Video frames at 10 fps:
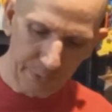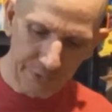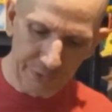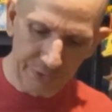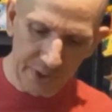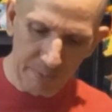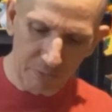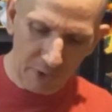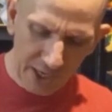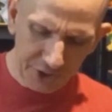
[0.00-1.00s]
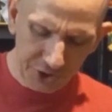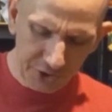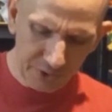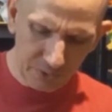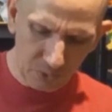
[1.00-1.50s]
what's his name,
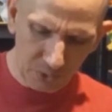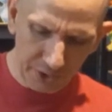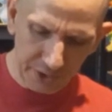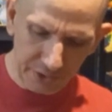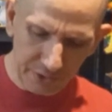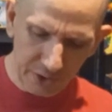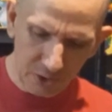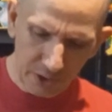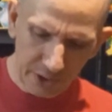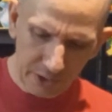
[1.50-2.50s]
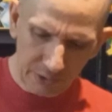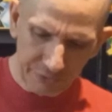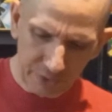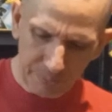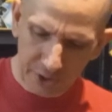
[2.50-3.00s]
Ratchet or like Gearhead or
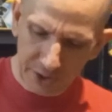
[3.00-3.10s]
something?